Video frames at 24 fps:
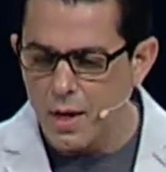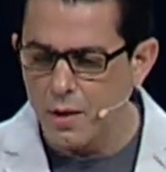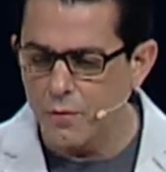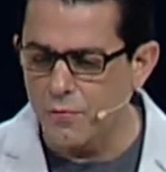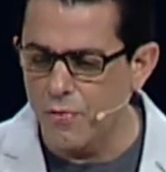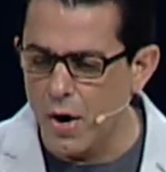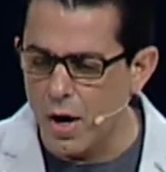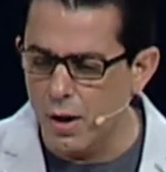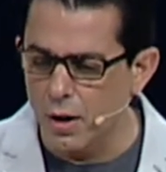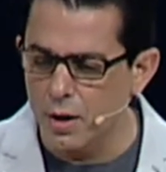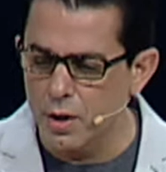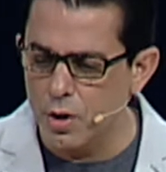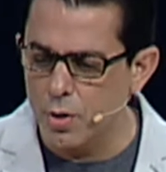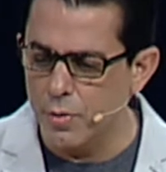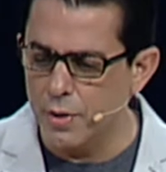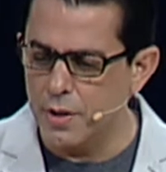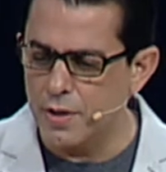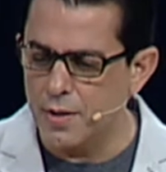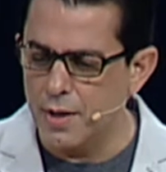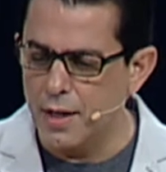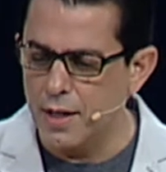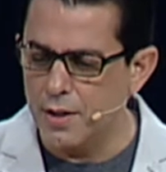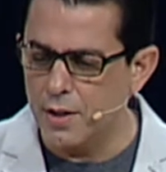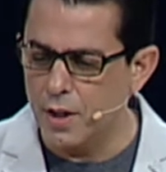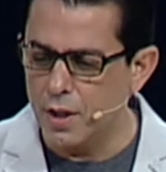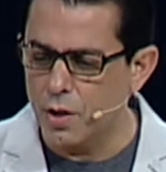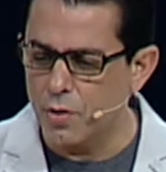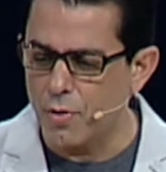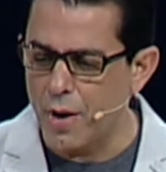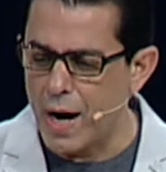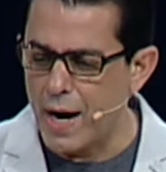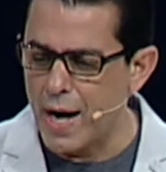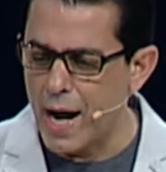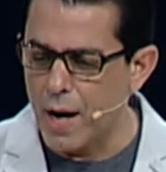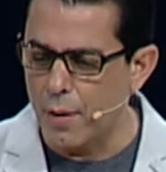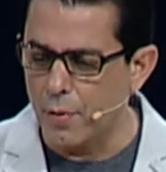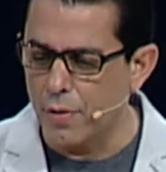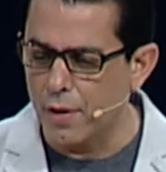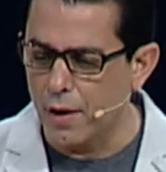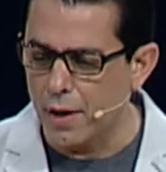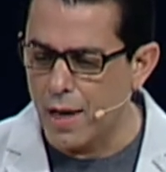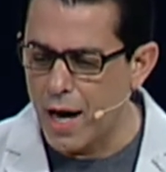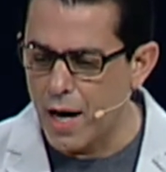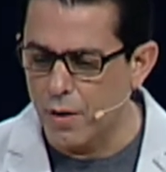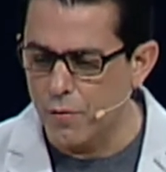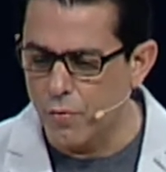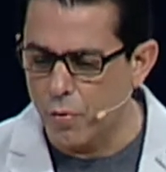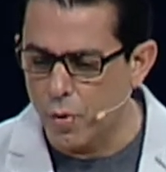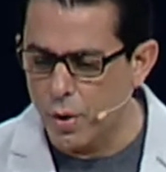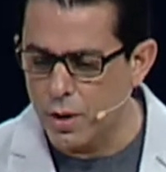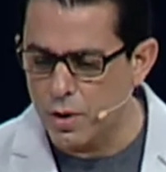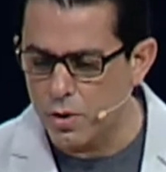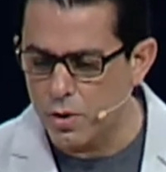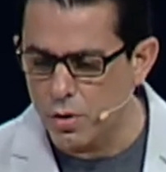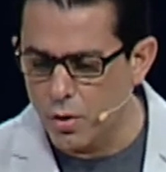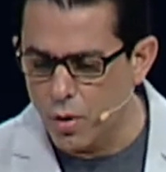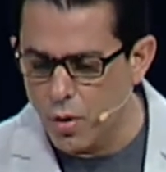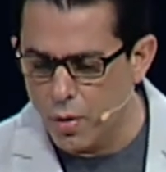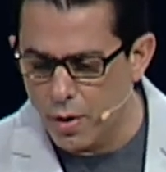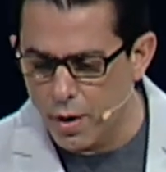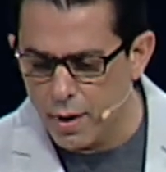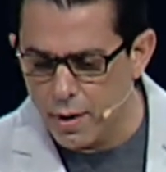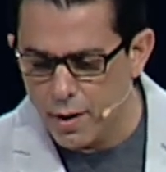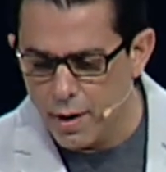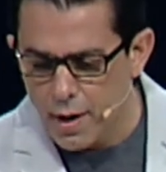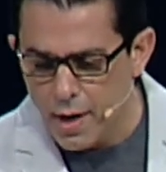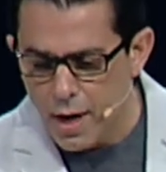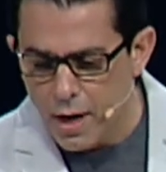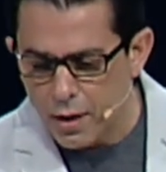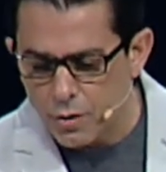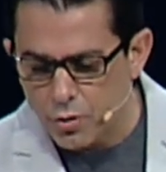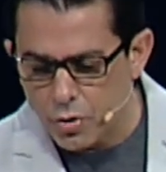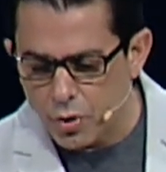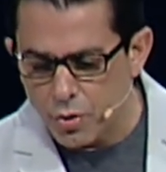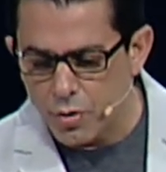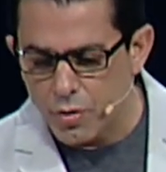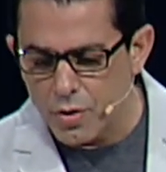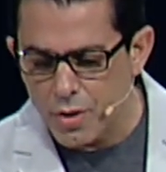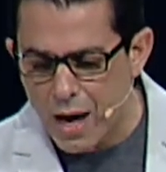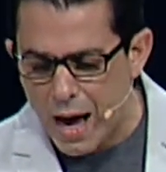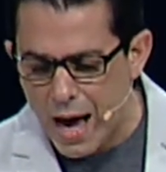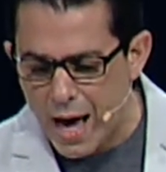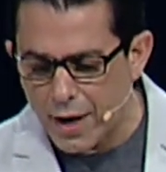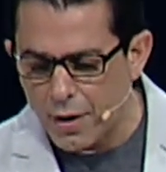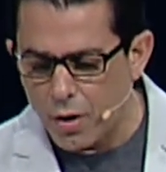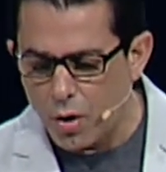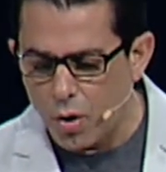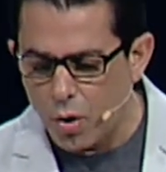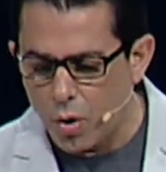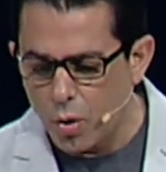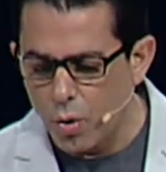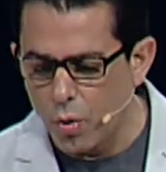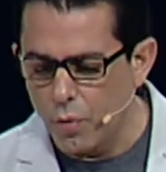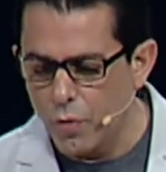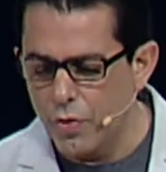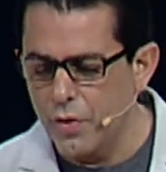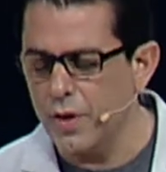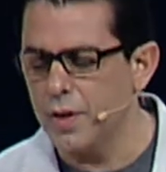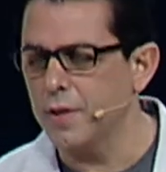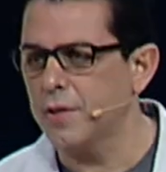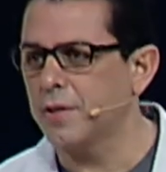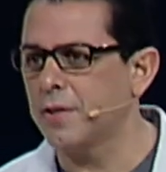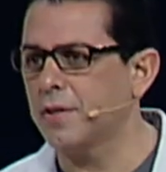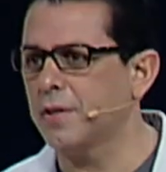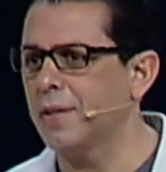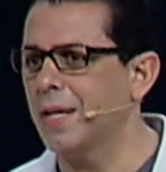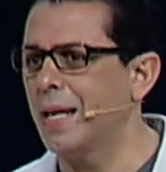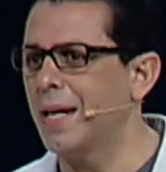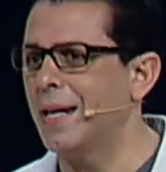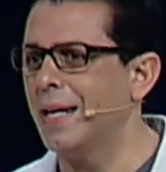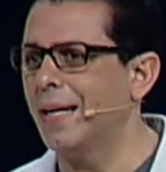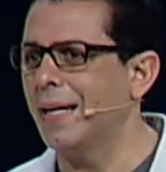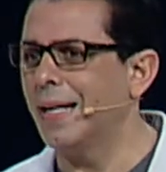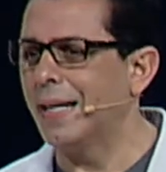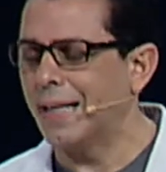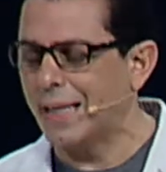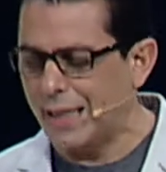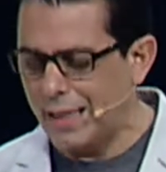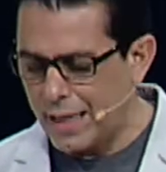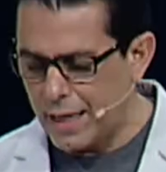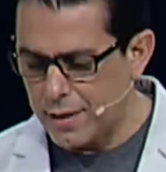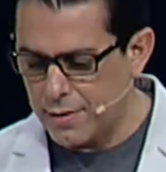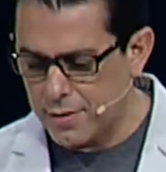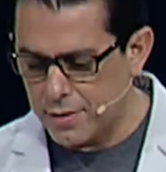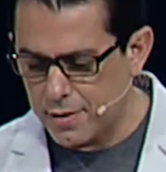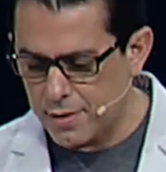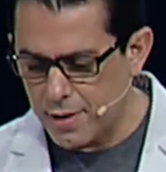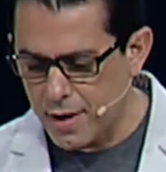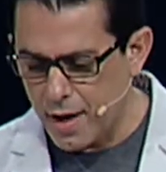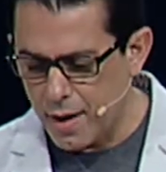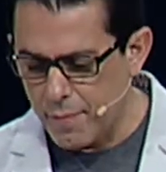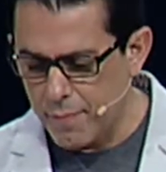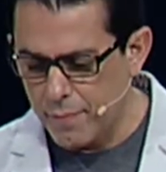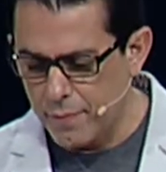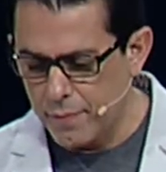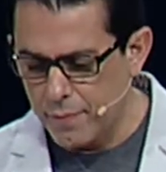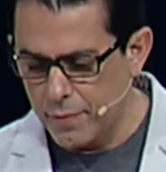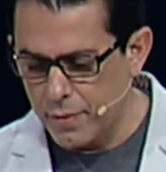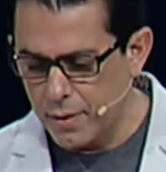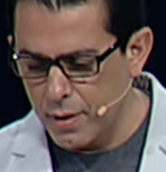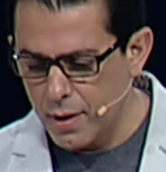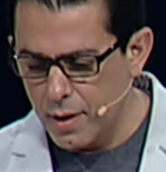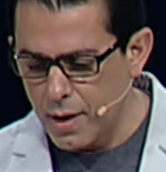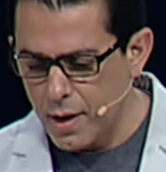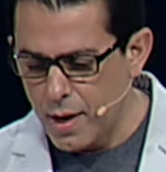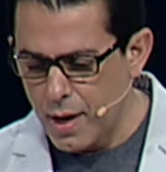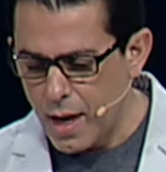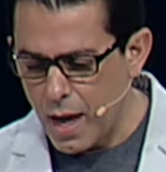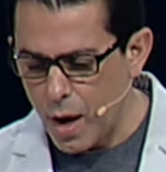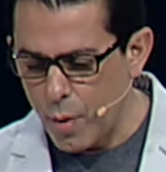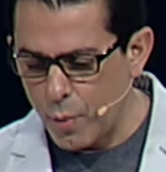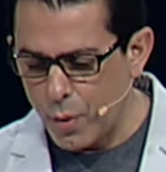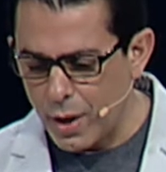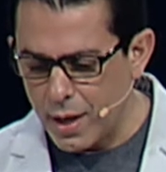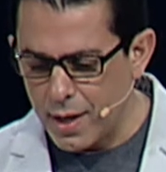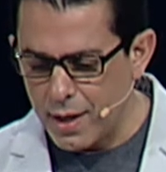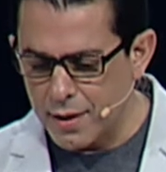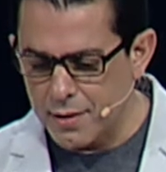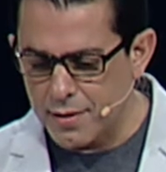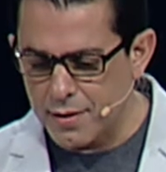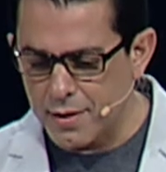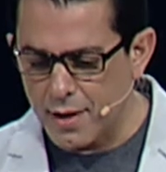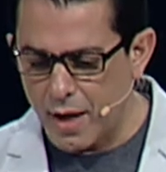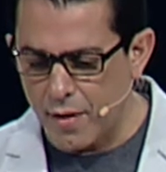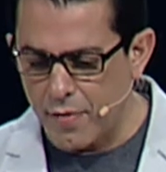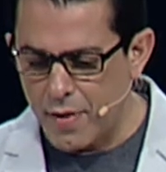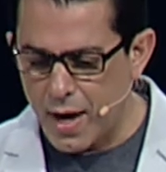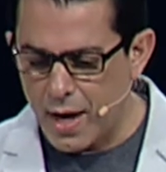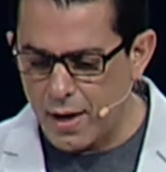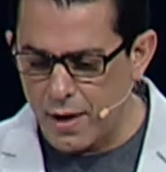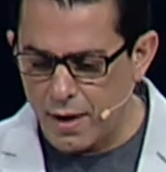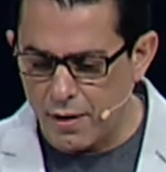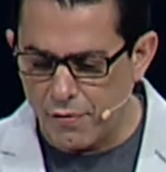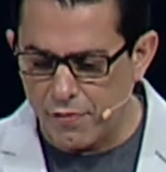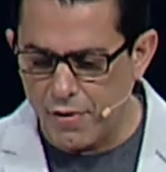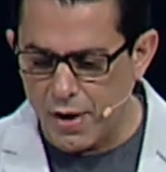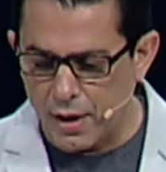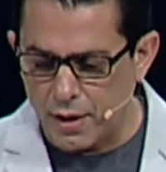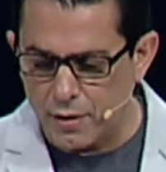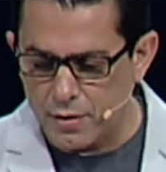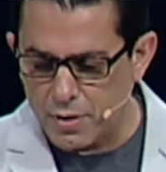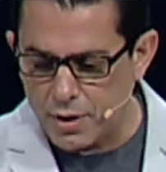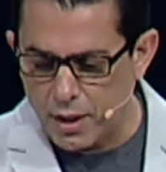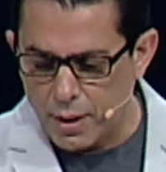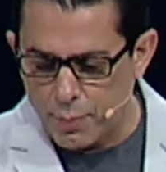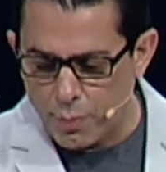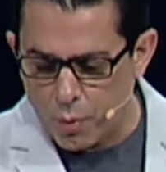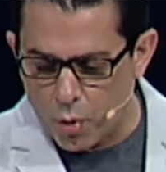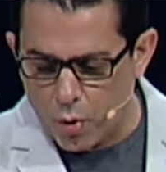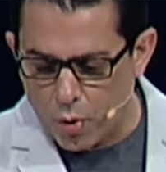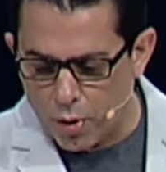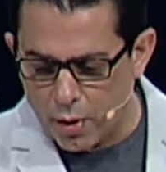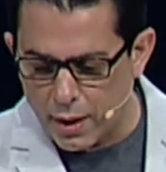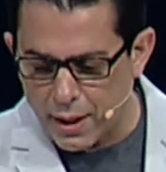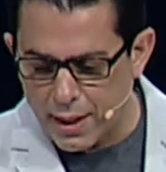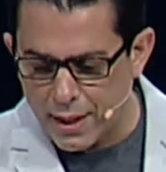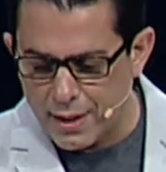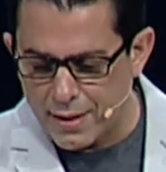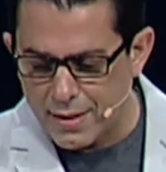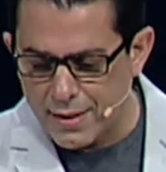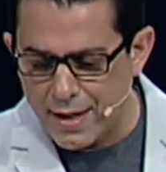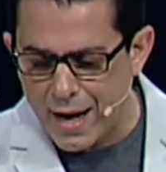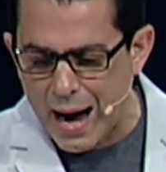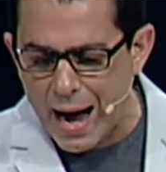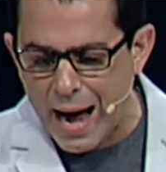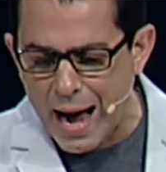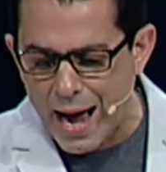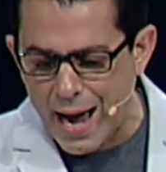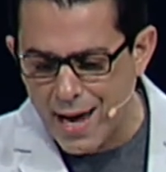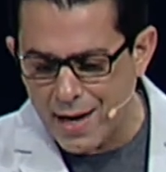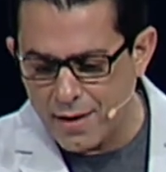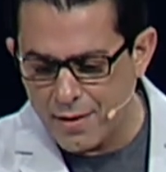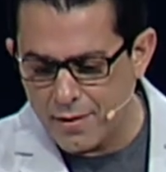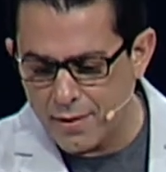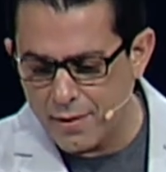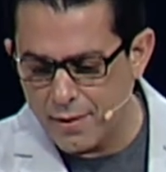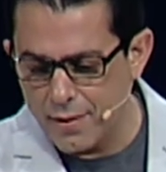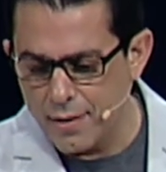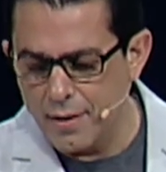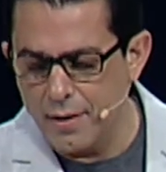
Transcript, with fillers: Falling to his knees, he cried out with a loud voice, Lord, do not hold this sin against them. And when he had said that, he fell asleep or he died.